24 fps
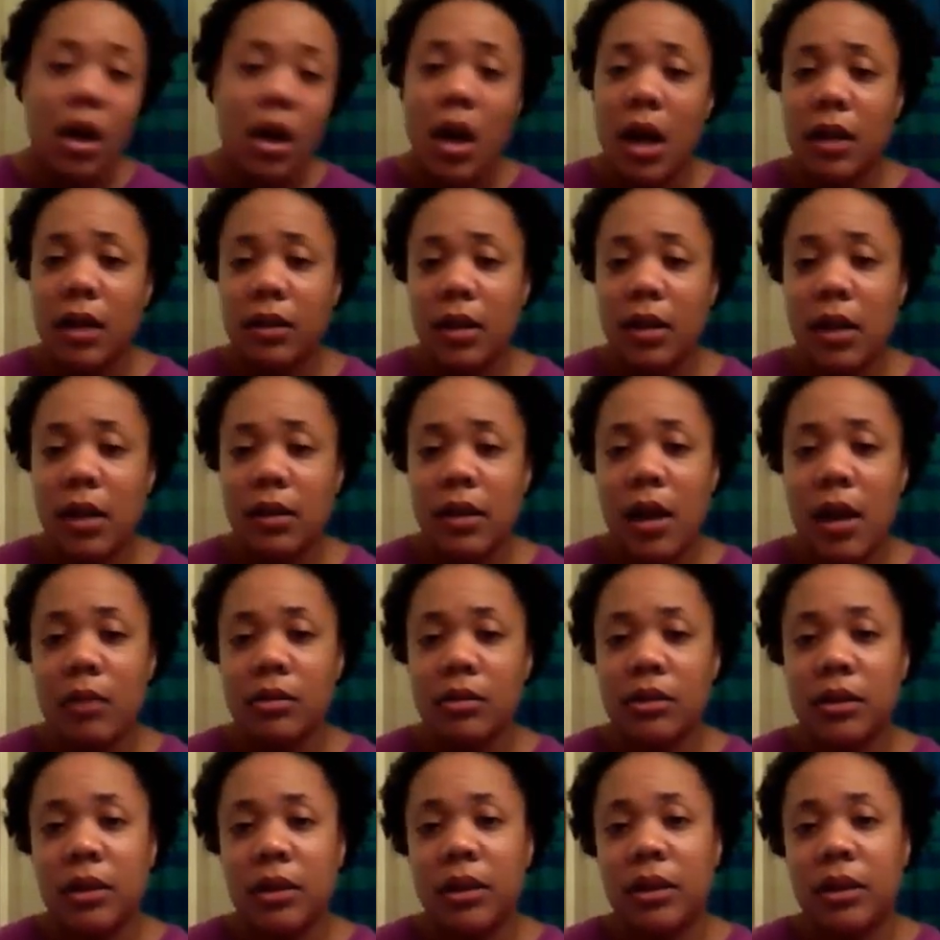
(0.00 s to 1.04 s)
I think that
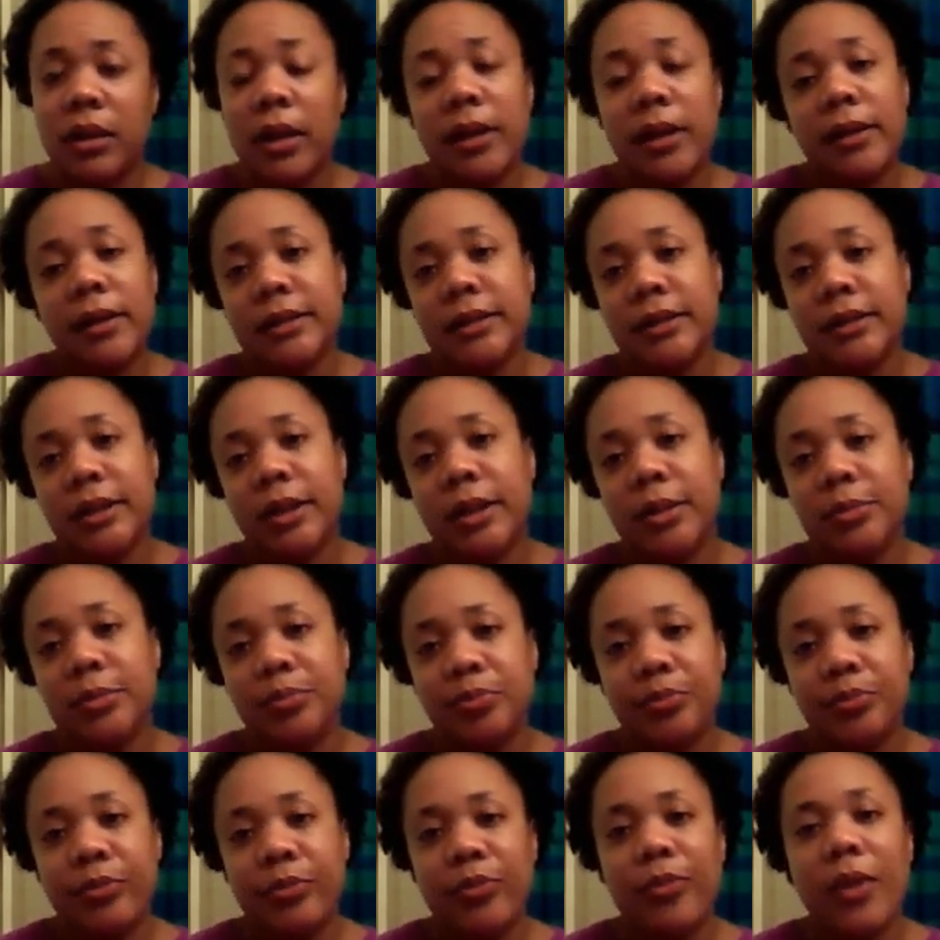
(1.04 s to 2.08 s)
was it. Yeah, so
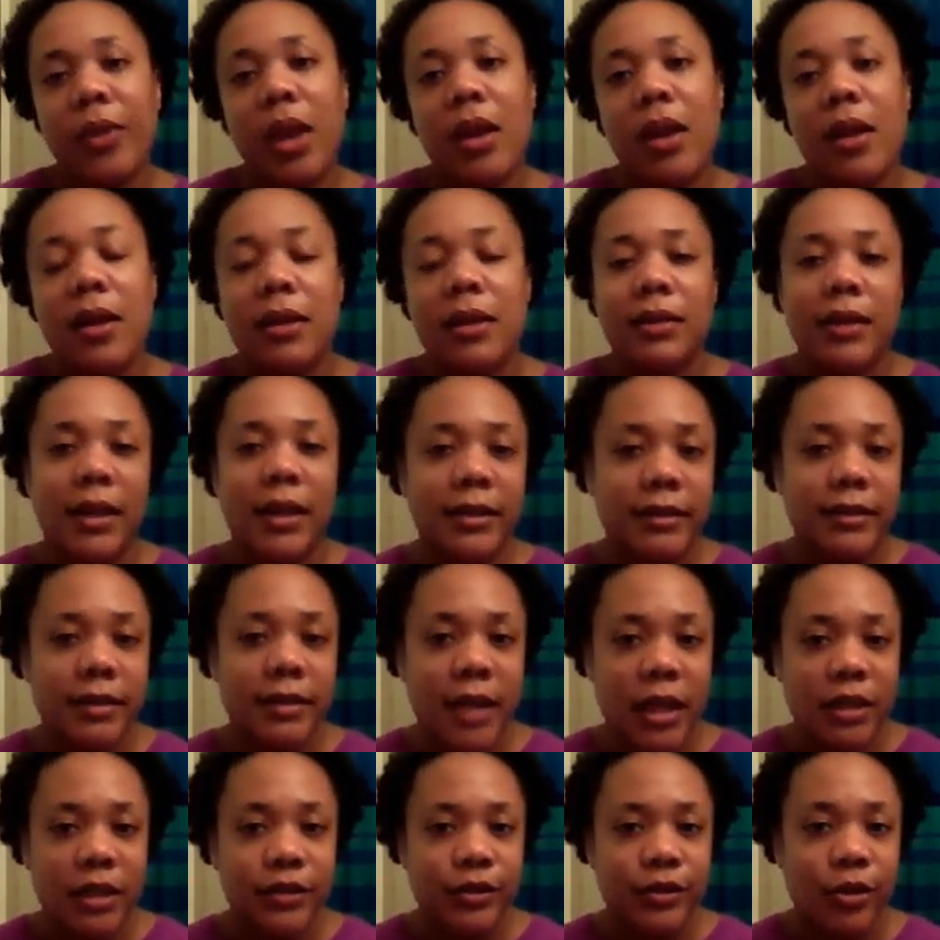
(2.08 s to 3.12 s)
thanks
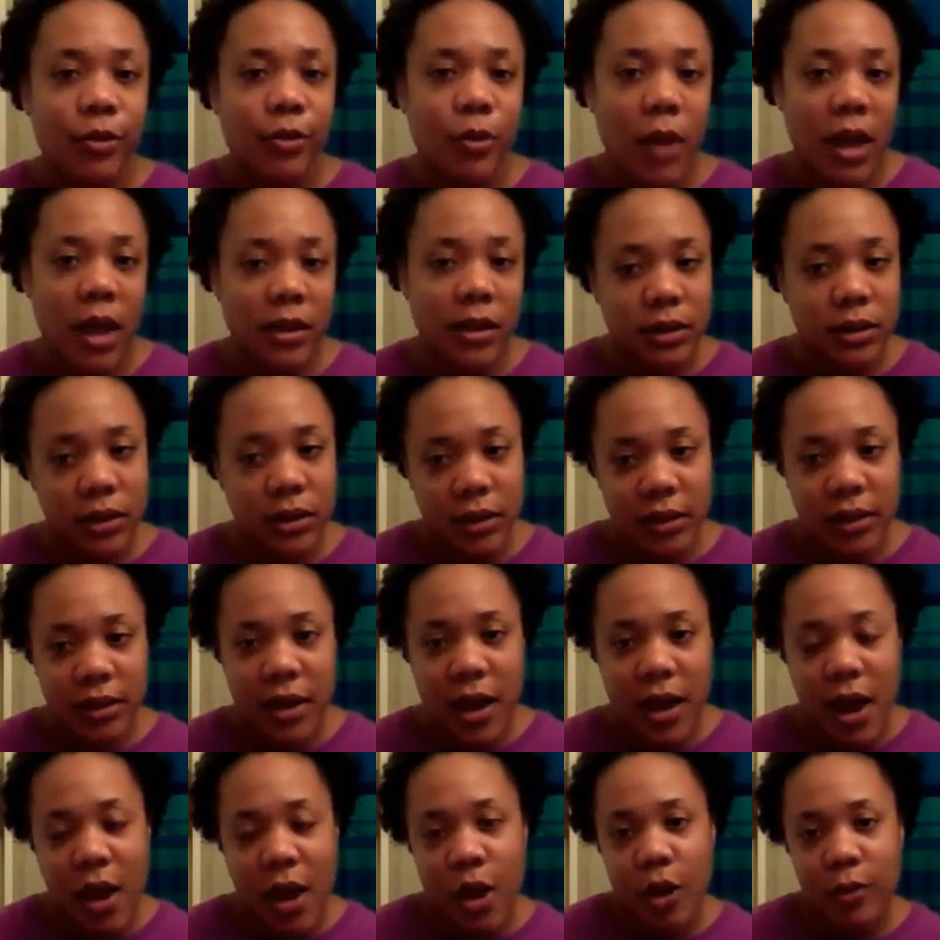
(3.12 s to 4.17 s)
guys for watching.
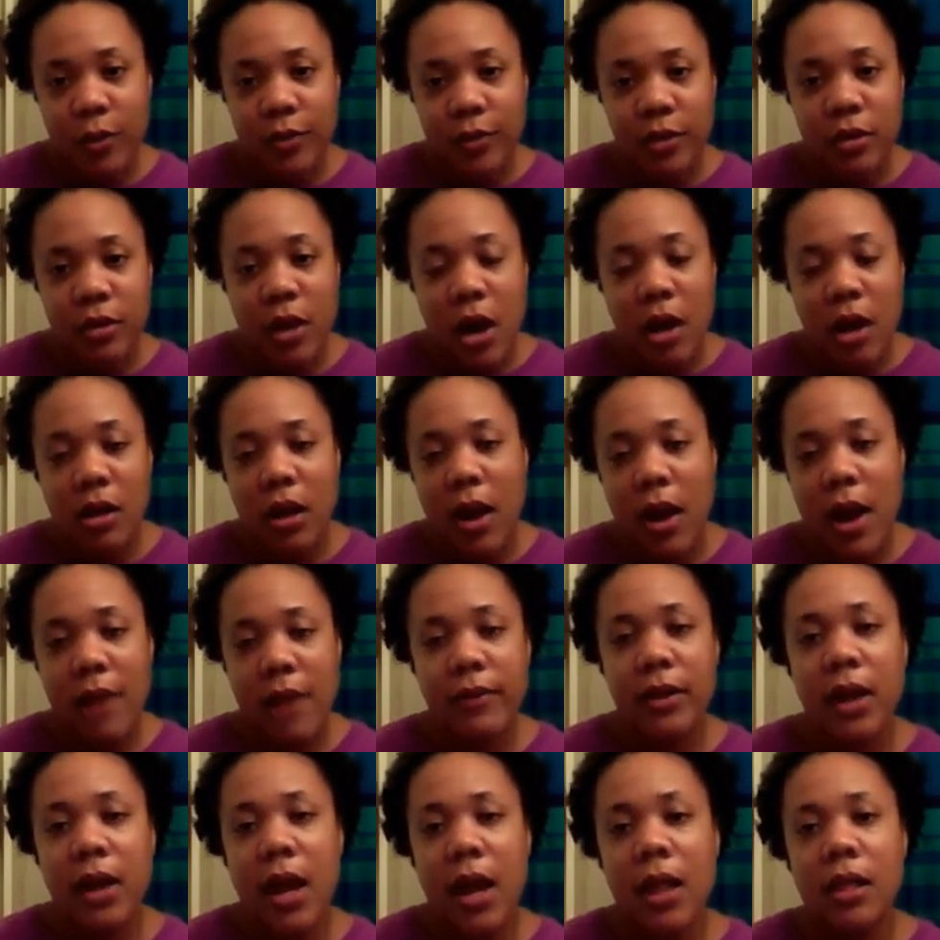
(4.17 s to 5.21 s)
I hope you all are
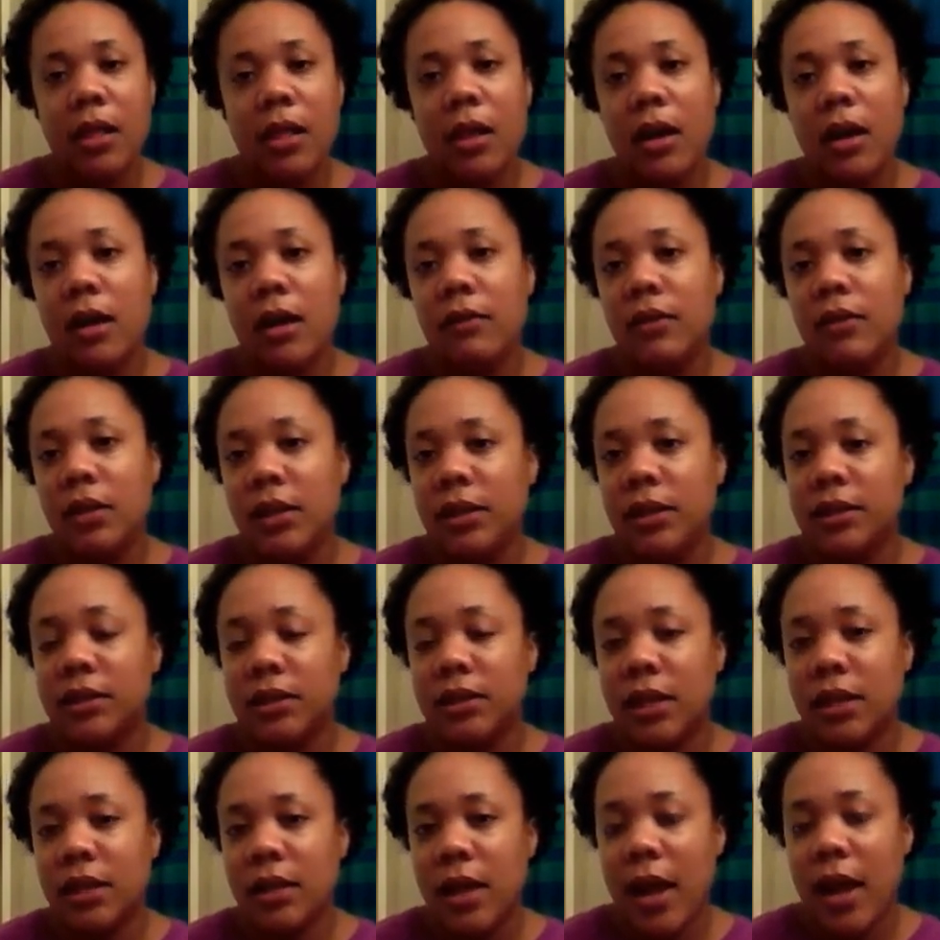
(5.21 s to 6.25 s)
having a lovely
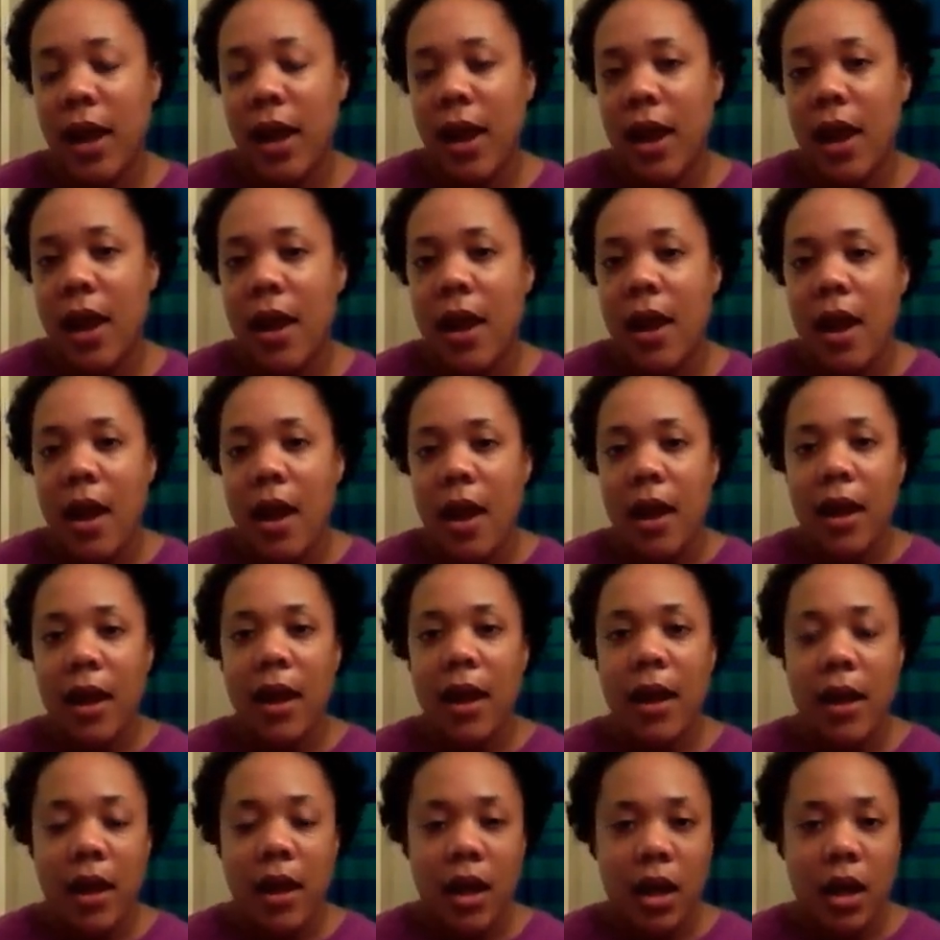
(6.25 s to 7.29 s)
Sunday,
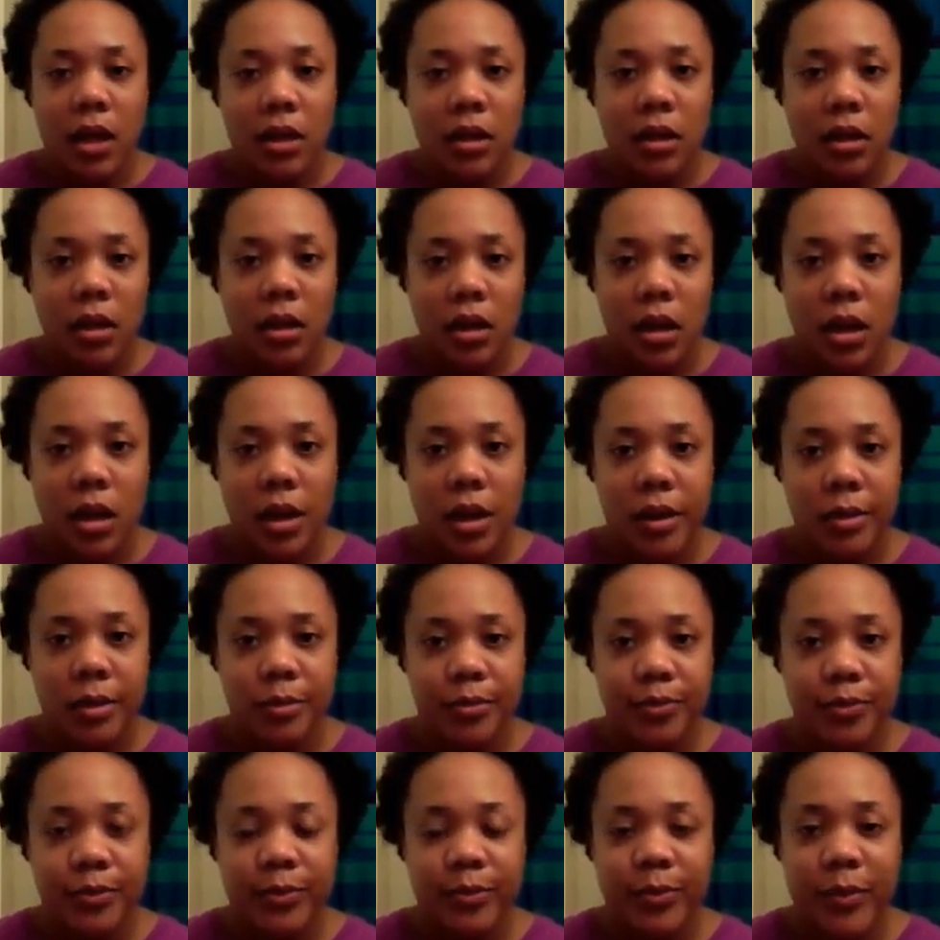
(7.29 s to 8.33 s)
and
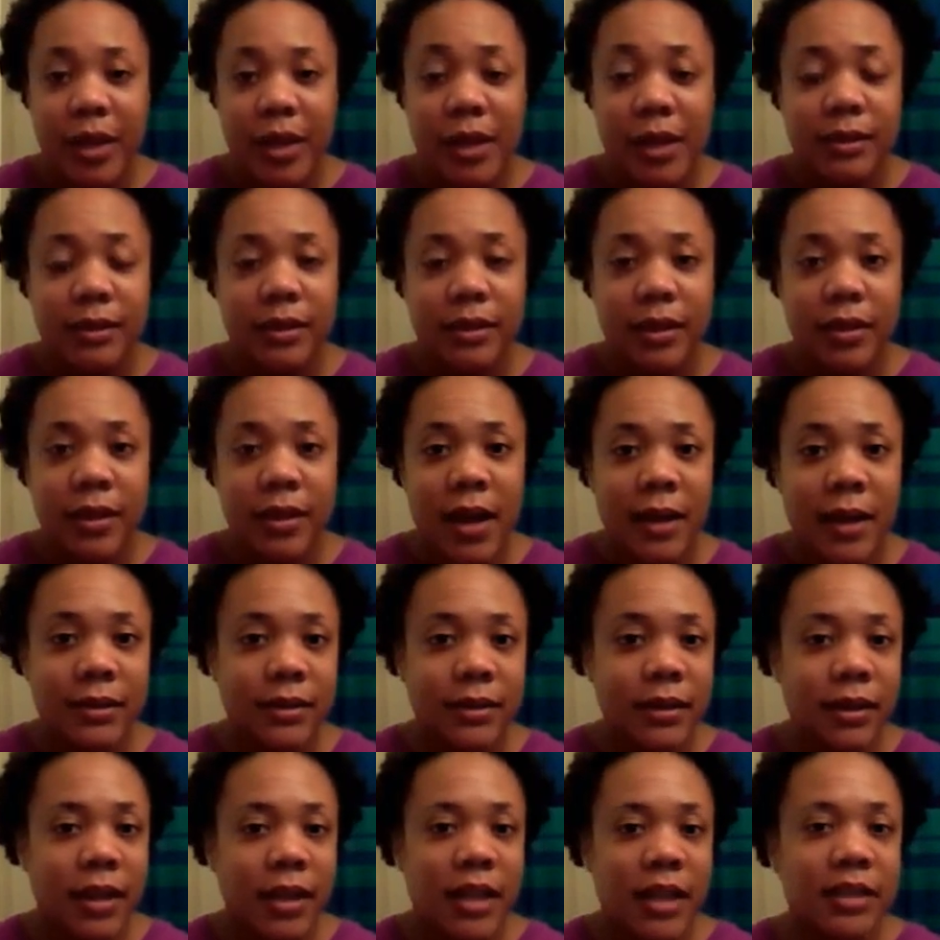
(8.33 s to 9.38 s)
um, see you guys
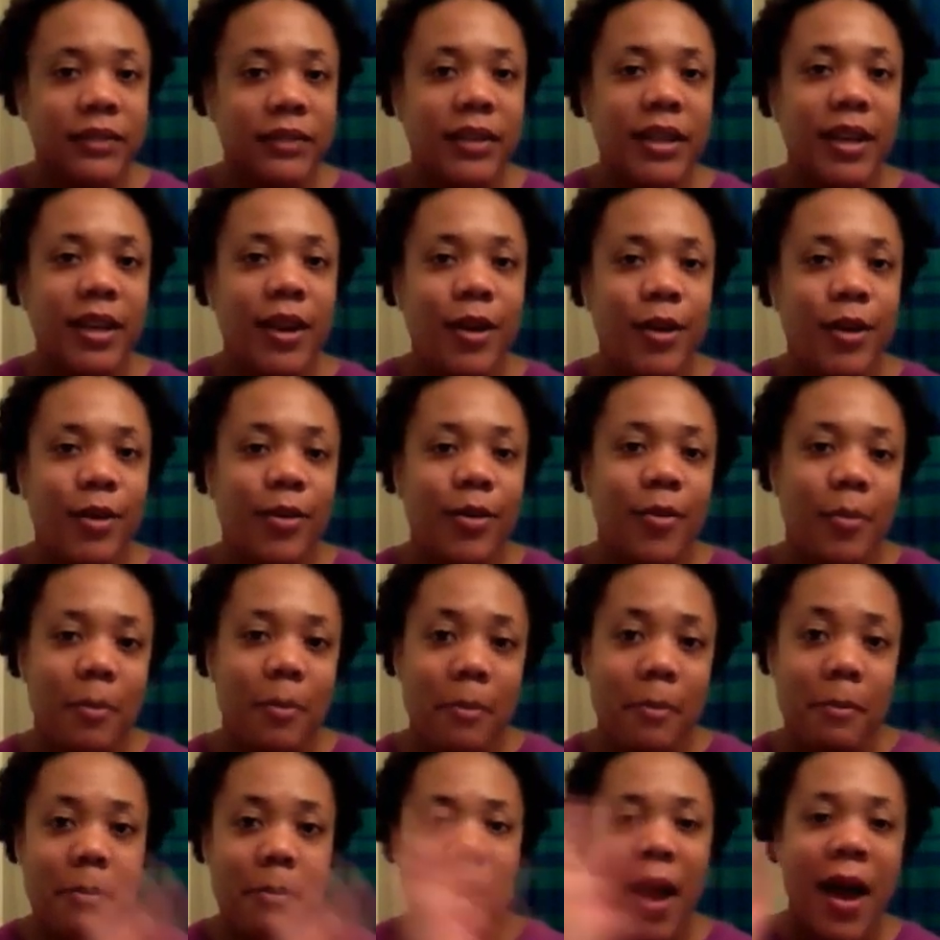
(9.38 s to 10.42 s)
in the next video.
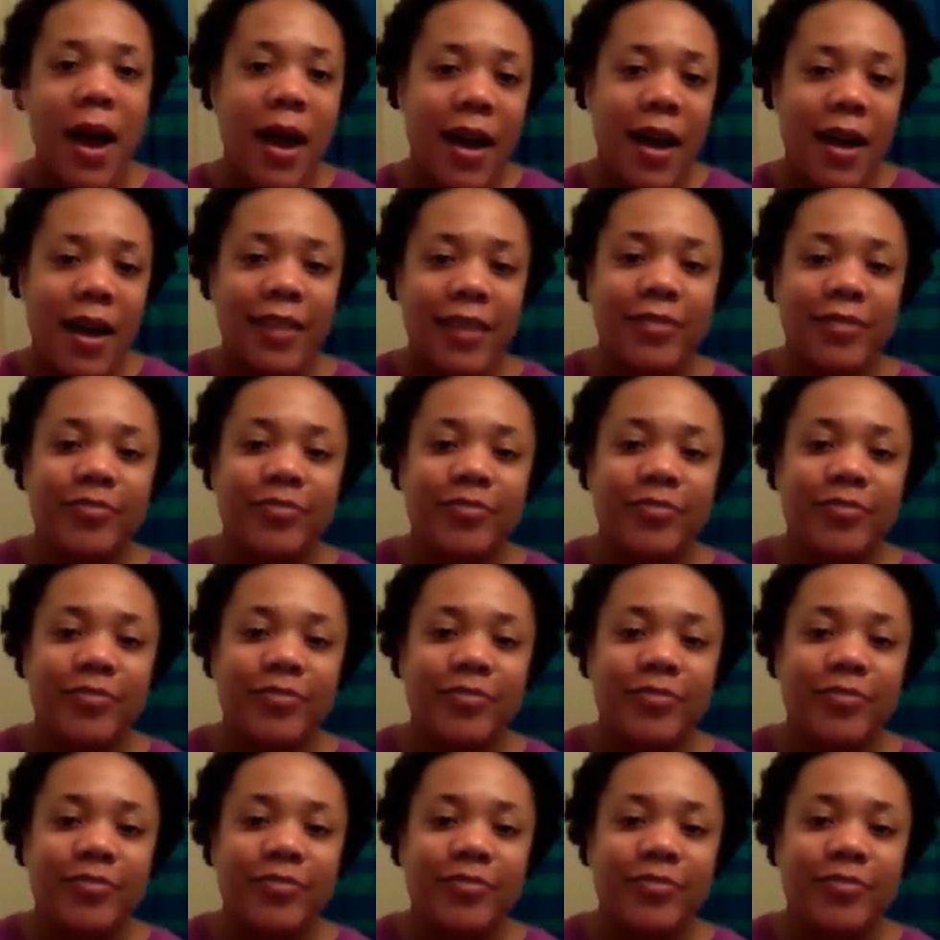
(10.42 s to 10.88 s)
Bye.